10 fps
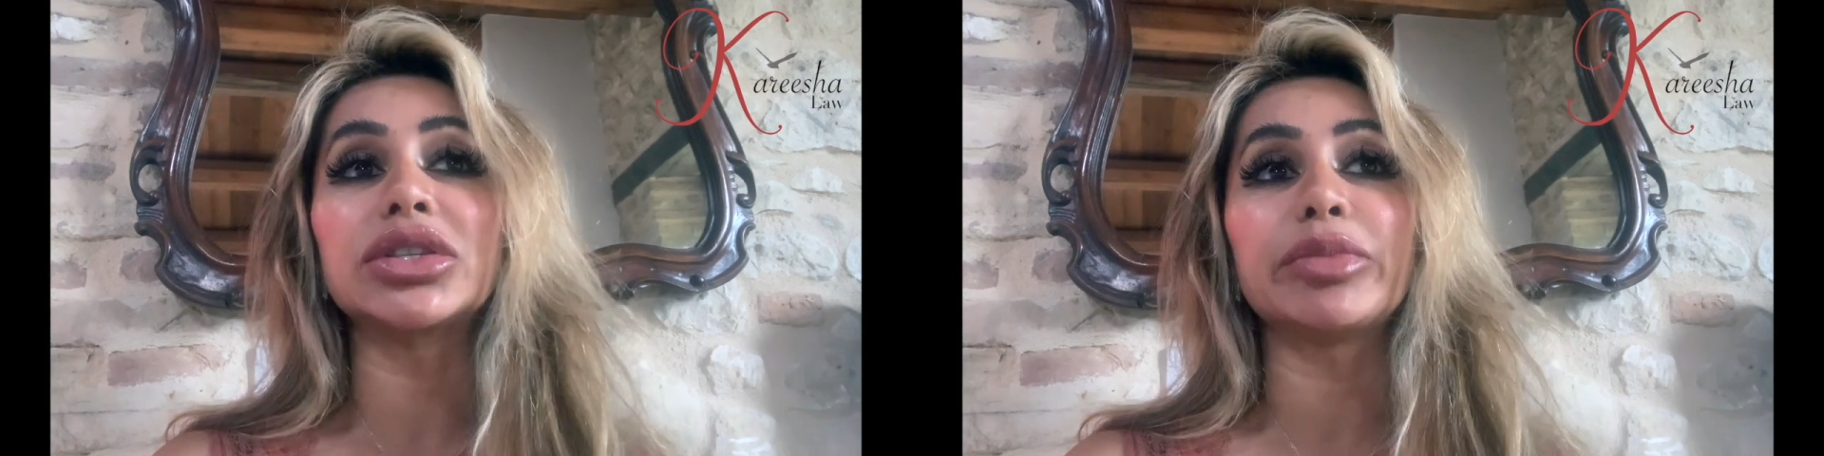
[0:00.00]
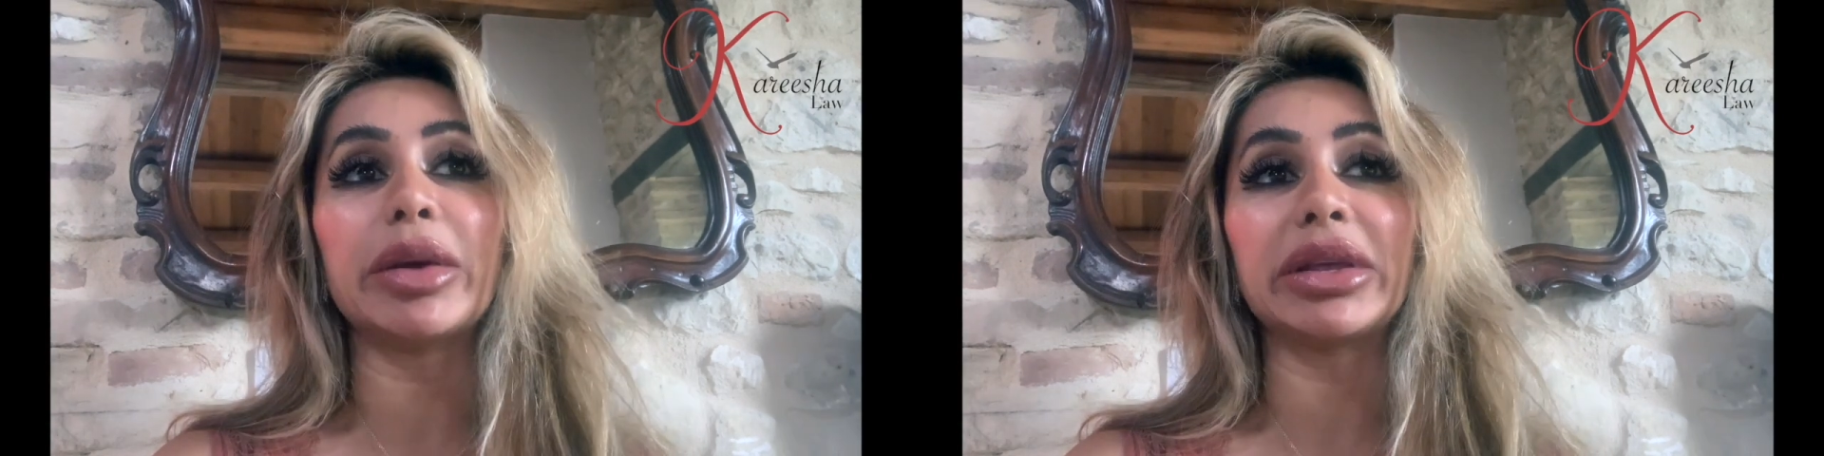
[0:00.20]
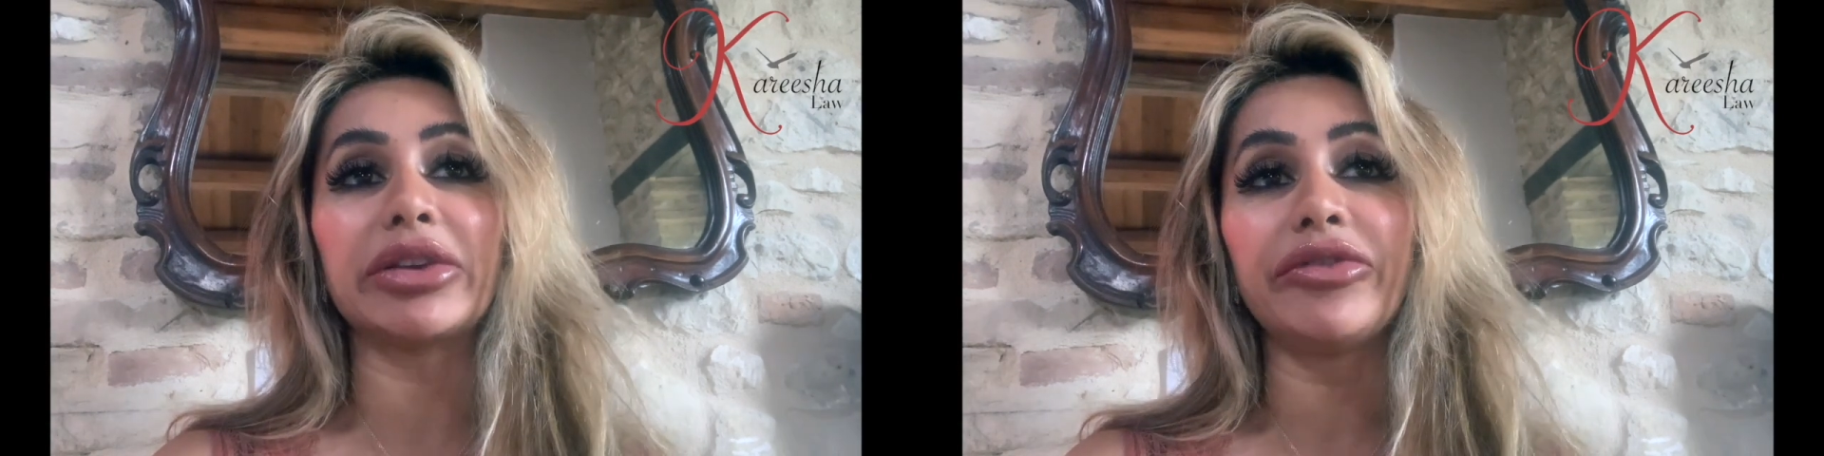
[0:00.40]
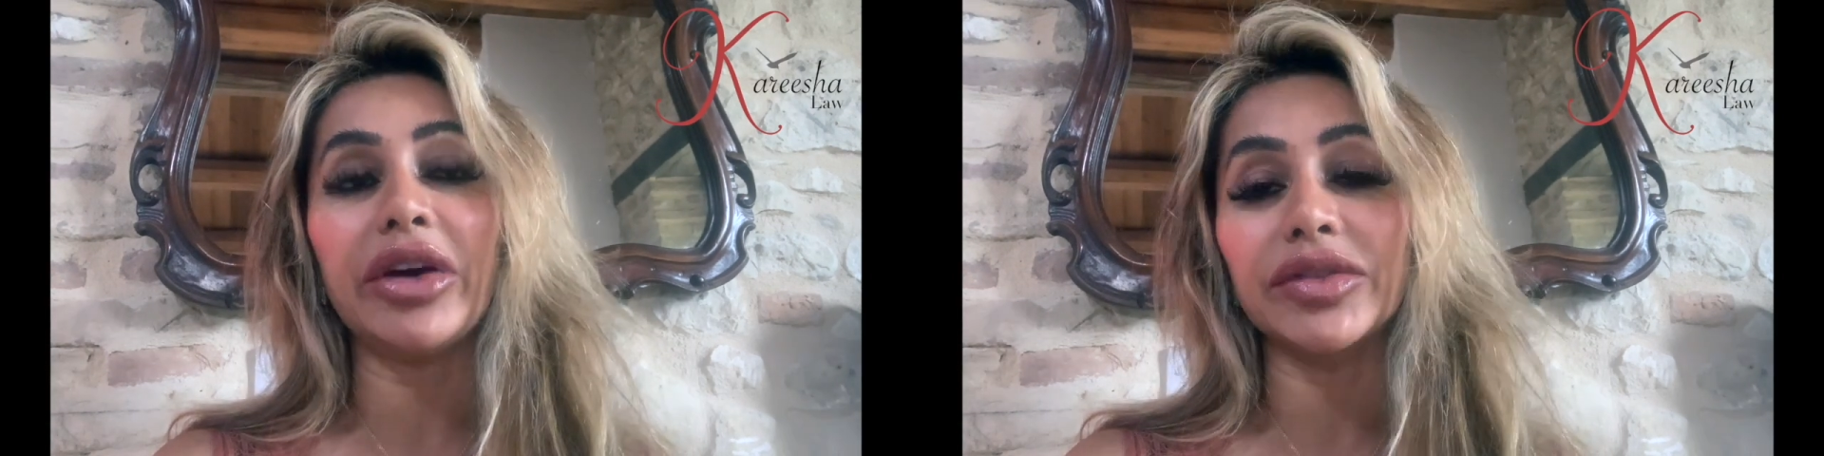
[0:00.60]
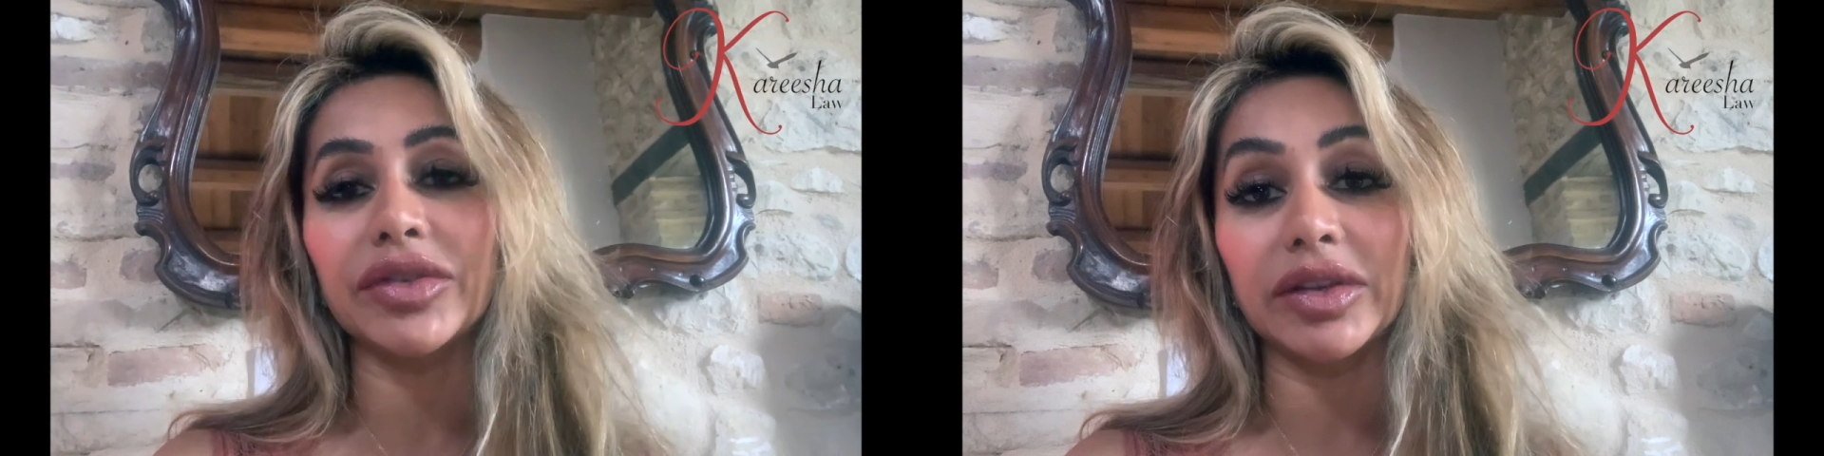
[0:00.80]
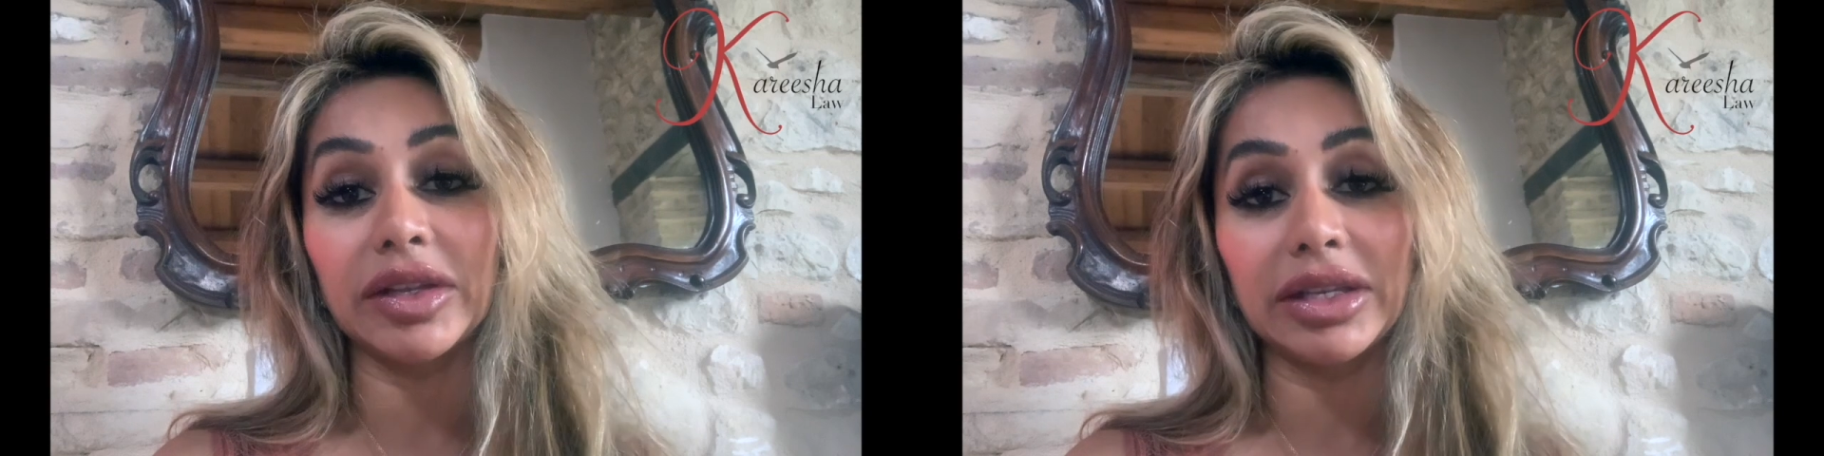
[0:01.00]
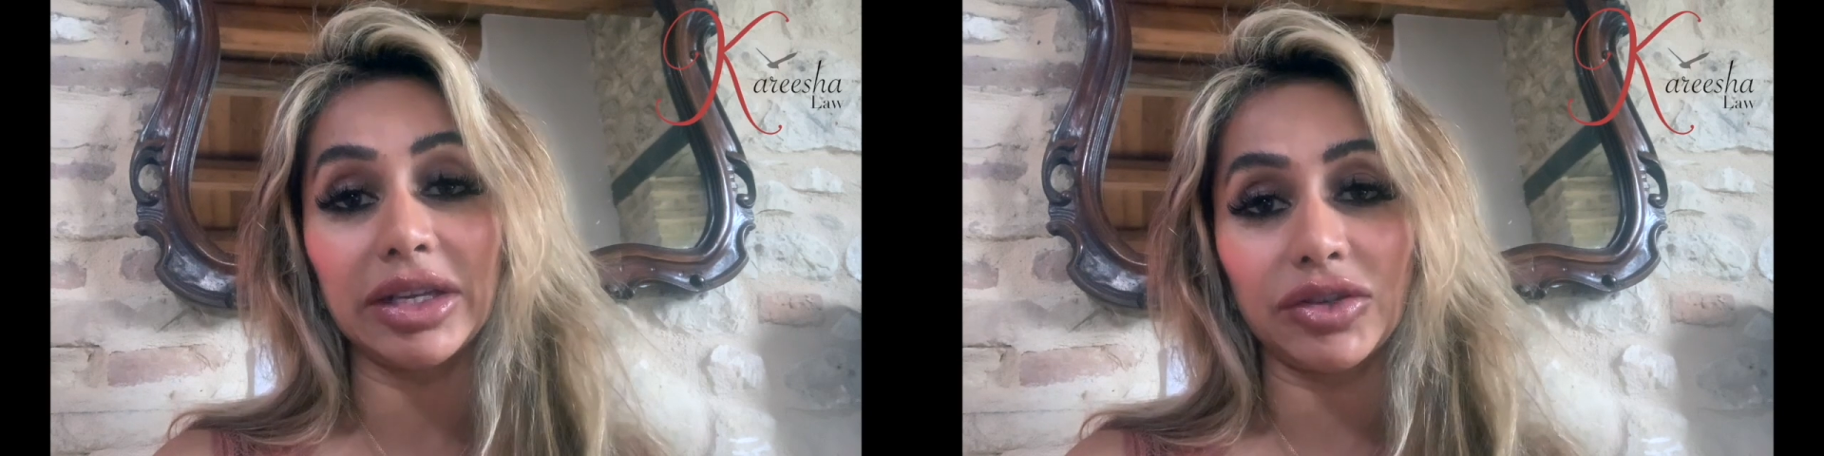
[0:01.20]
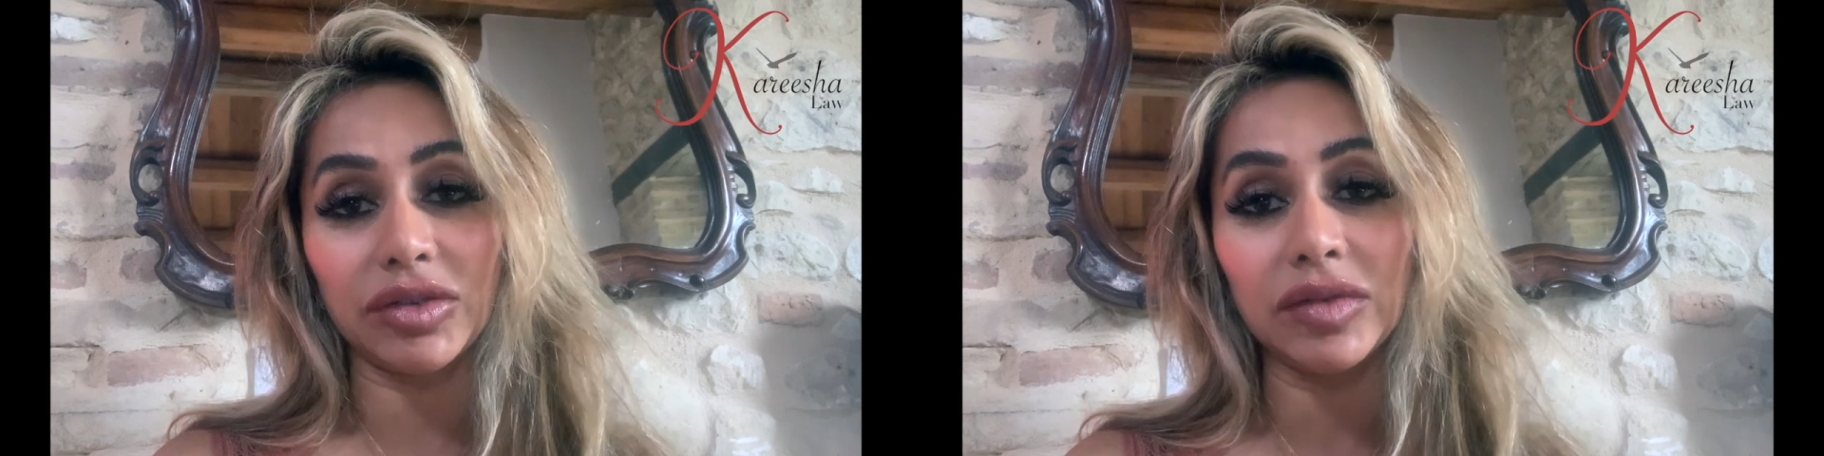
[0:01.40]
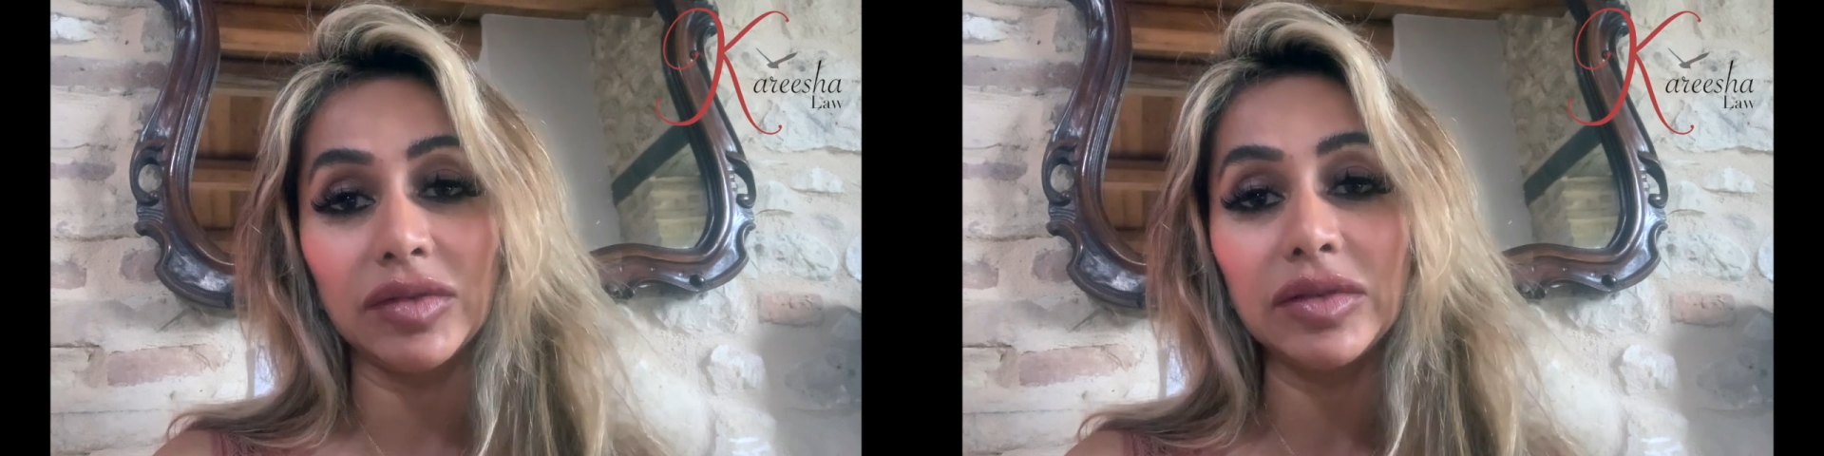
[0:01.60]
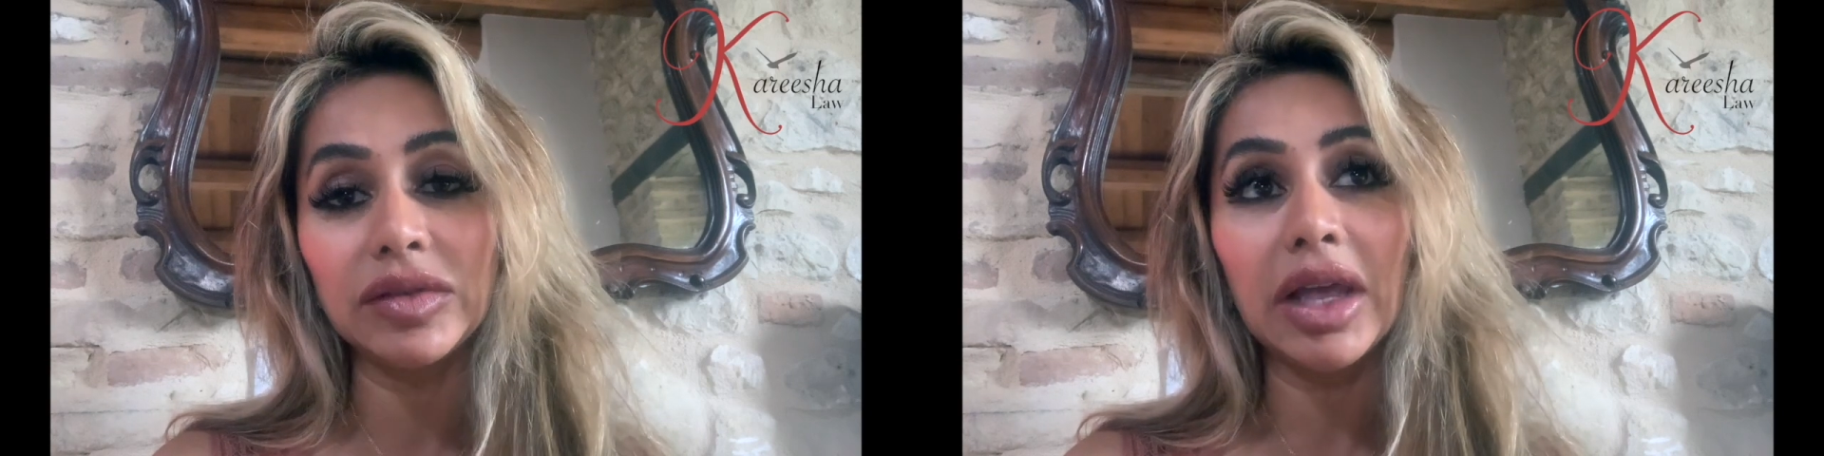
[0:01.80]
to public funds
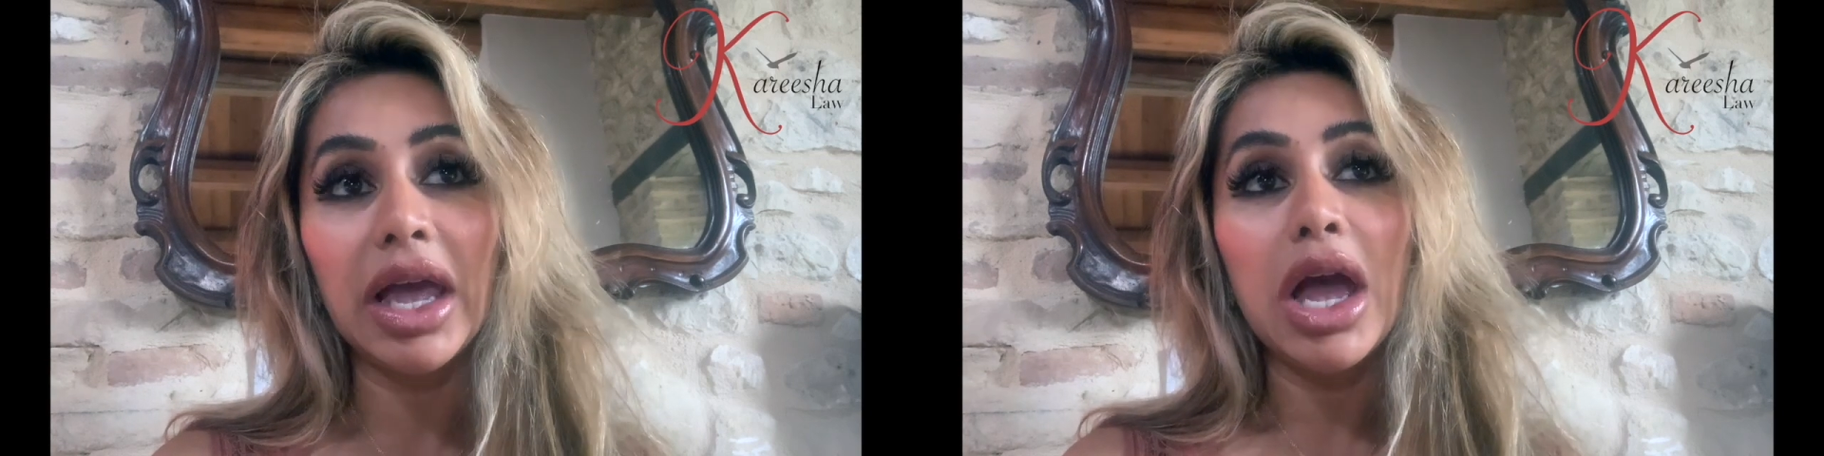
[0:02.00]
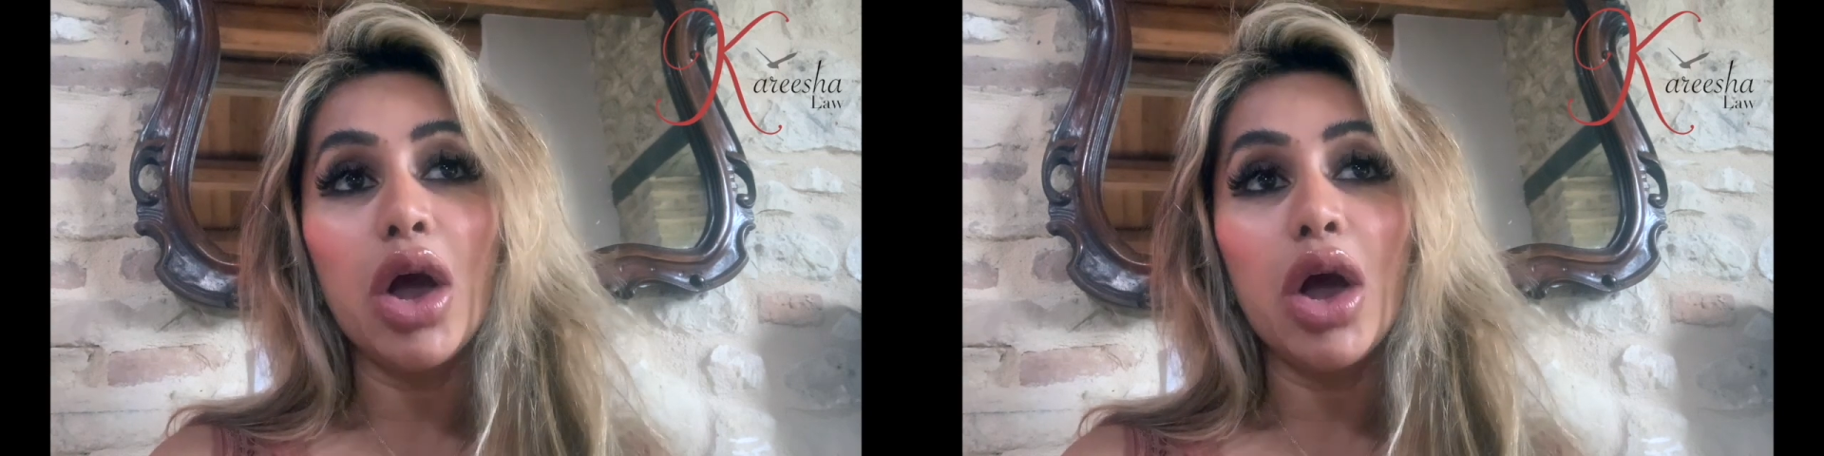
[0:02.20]
condition